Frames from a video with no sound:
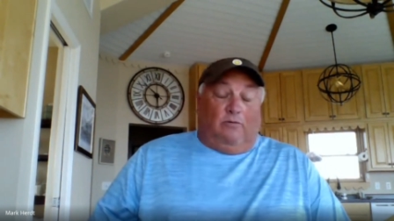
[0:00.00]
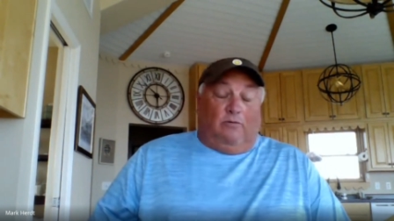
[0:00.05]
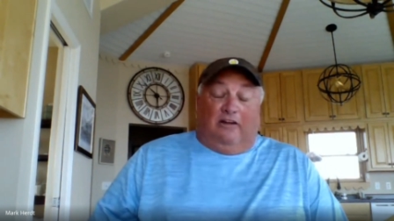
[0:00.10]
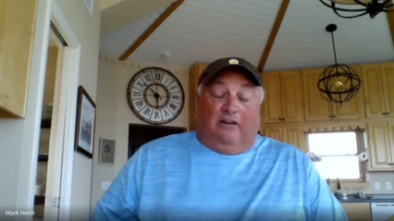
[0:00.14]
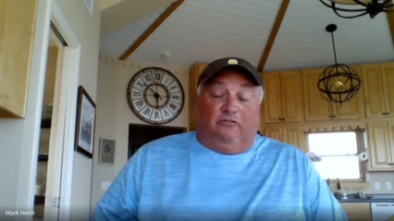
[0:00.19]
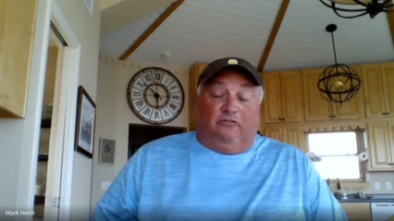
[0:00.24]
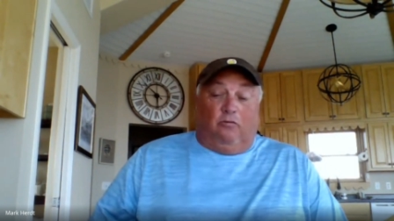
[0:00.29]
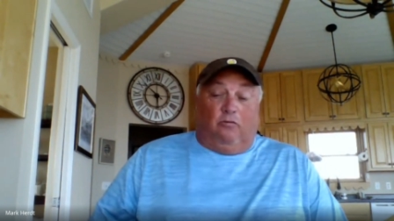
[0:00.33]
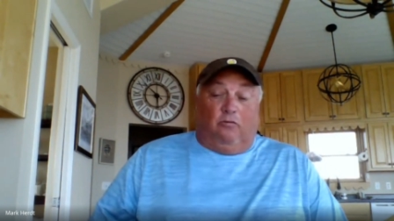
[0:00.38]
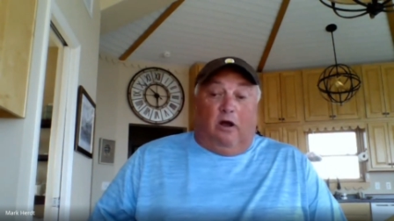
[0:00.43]

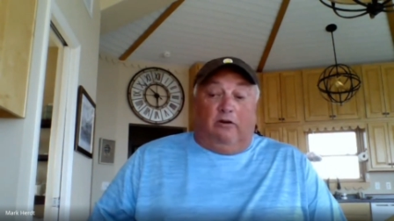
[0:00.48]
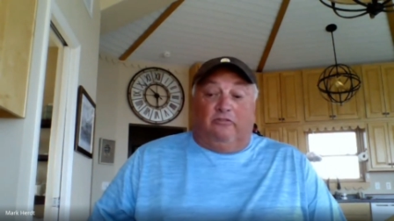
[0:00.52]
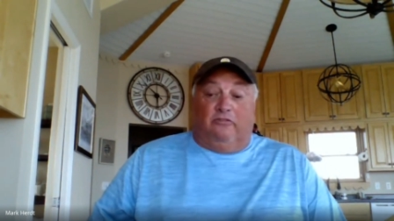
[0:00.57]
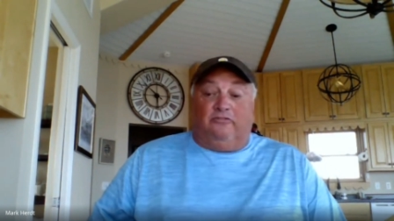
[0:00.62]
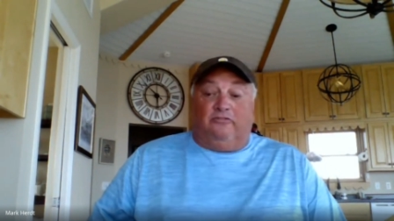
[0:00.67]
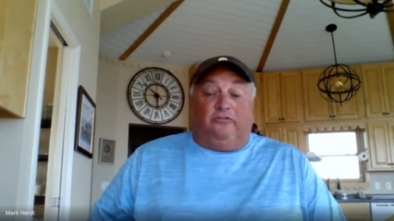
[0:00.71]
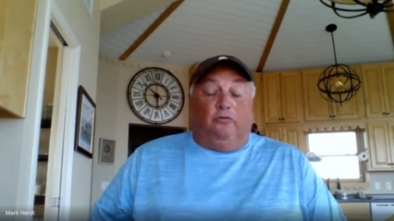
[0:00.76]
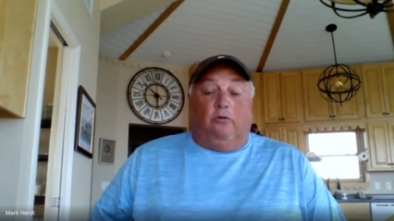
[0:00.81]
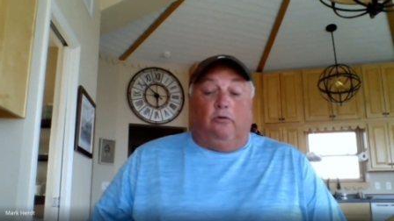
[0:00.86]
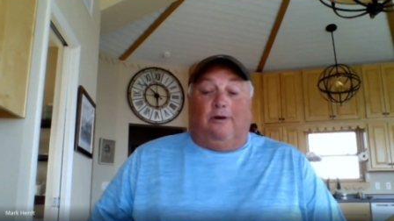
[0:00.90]
Roger
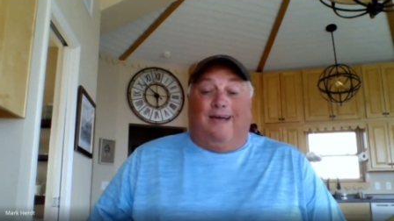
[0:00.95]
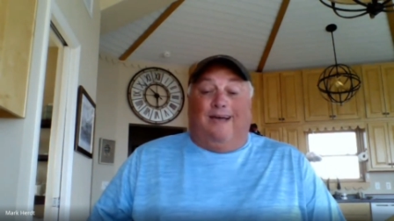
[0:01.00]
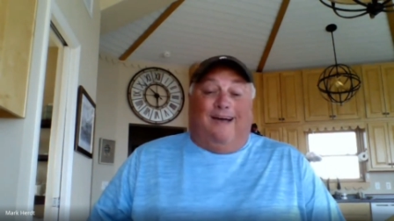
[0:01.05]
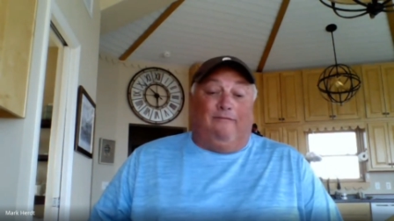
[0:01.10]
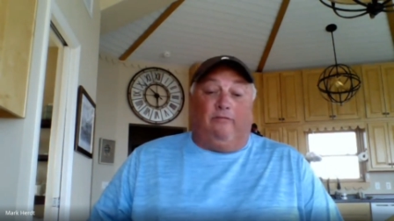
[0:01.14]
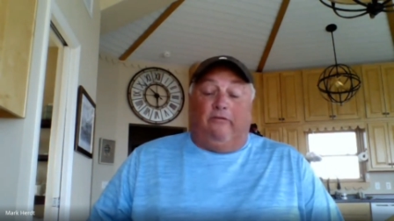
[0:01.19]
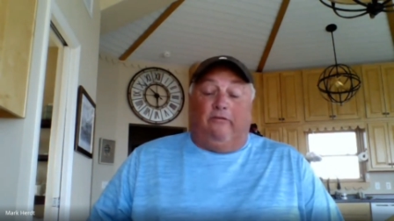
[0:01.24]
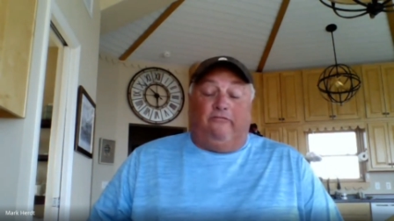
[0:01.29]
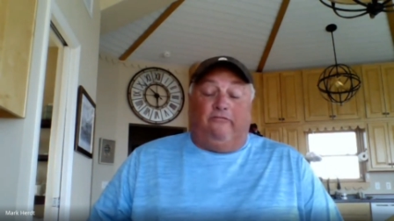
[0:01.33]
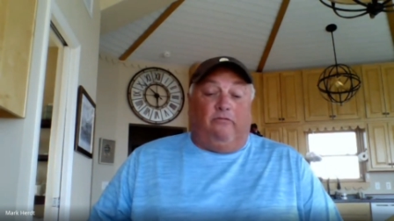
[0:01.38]
Waters tour
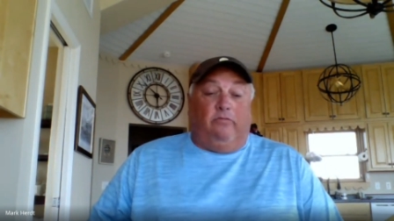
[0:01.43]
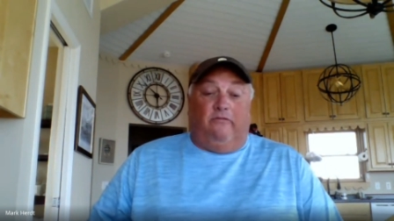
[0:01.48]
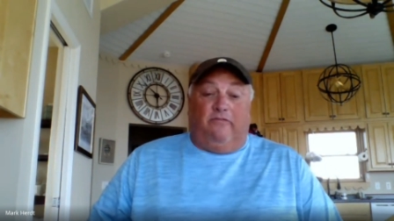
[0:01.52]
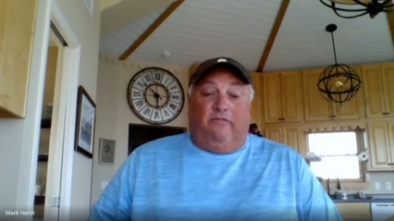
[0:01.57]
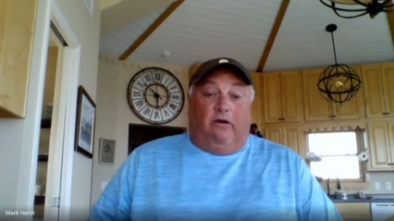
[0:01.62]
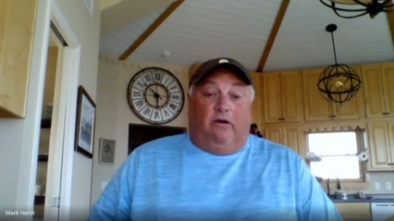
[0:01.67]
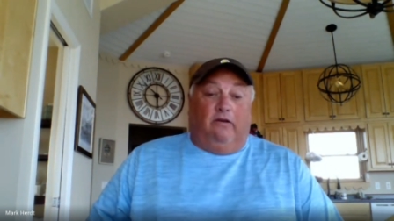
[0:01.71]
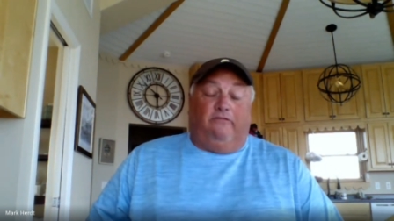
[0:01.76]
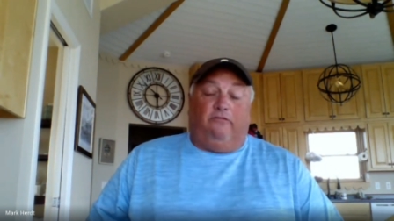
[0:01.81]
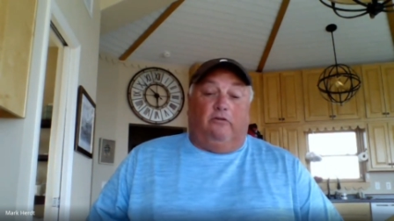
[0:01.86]
ever from the
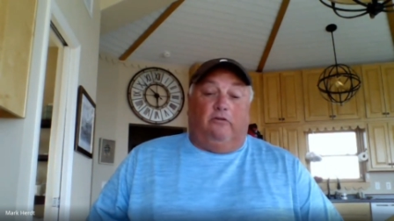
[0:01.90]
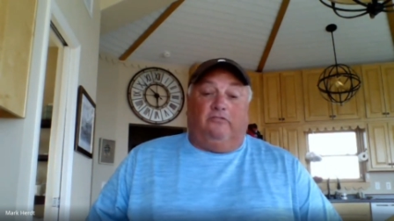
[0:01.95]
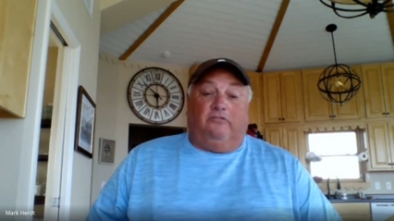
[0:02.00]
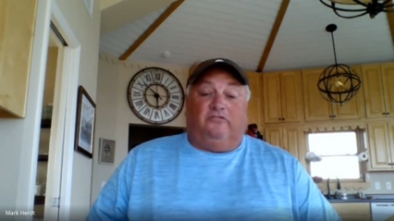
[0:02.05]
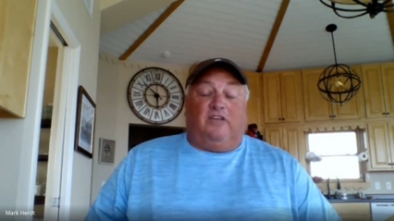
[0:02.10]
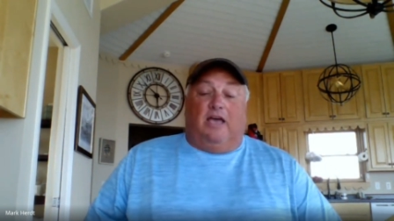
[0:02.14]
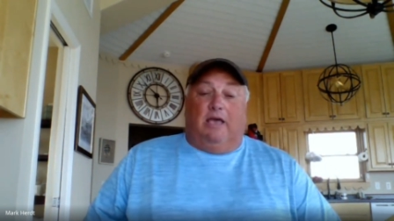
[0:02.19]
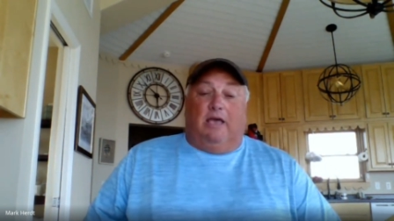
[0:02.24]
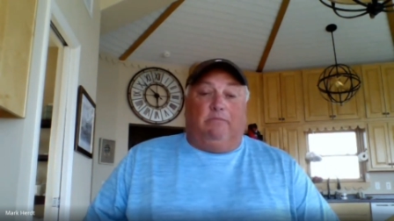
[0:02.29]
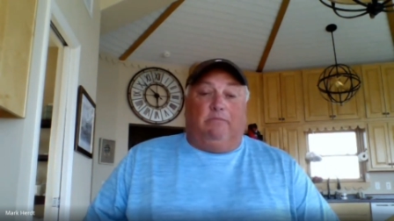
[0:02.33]
very
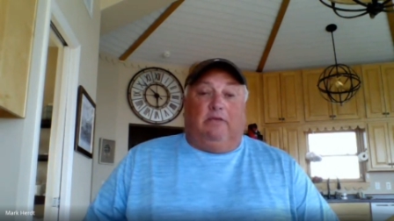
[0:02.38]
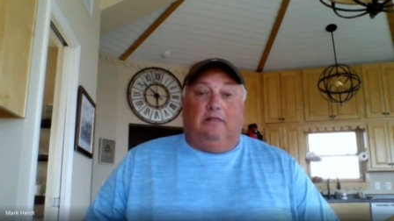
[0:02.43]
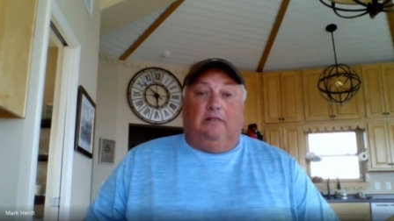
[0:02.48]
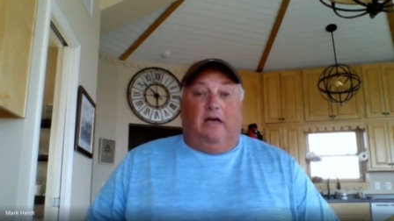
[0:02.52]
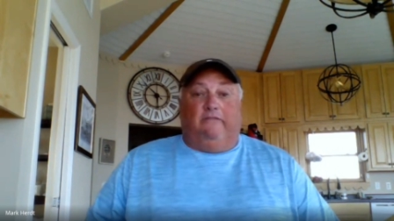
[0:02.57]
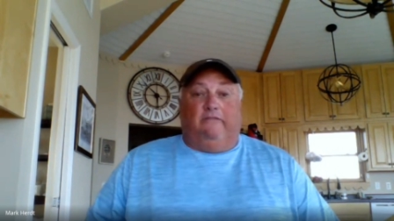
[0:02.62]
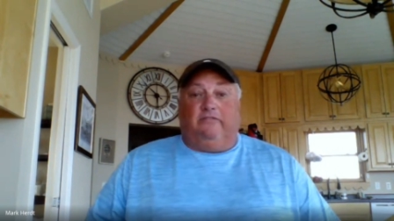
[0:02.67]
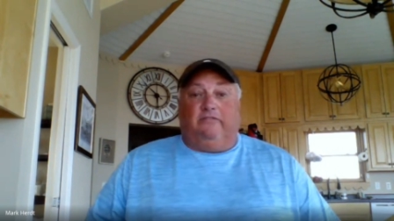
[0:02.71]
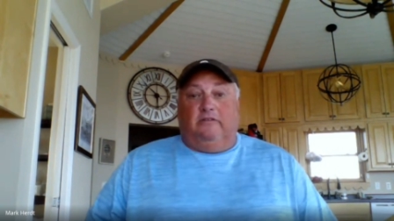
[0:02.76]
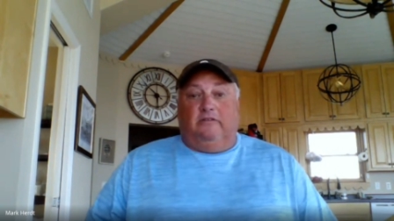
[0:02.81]
first time he
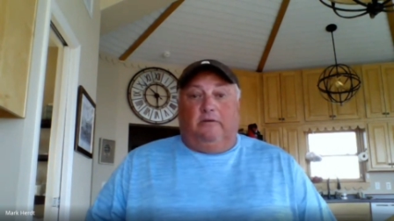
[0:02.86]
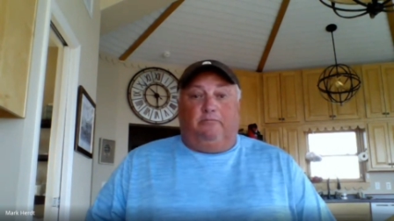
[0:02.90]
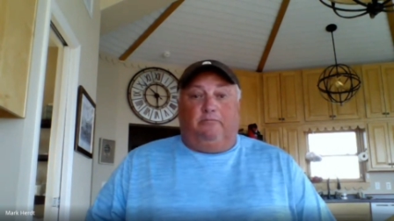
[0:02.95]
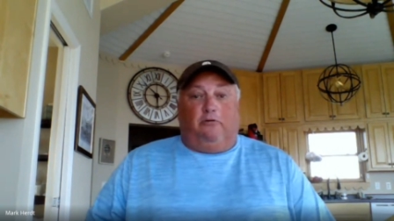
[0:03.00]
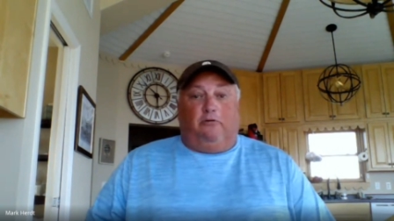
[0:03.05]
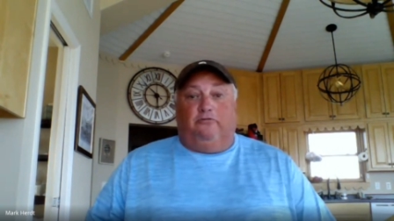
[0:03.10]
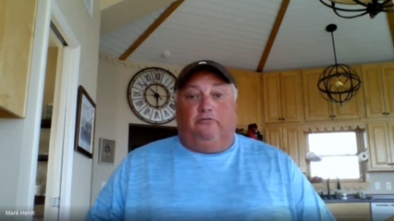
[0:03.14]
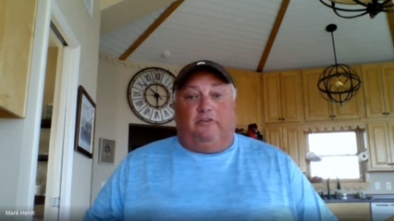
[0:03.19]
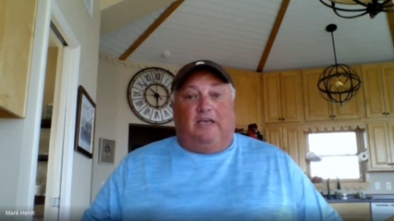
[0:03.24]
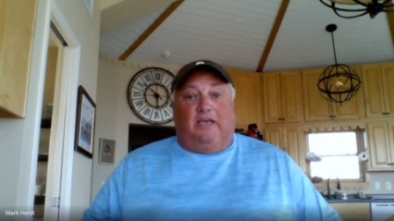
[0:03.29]
left and did pros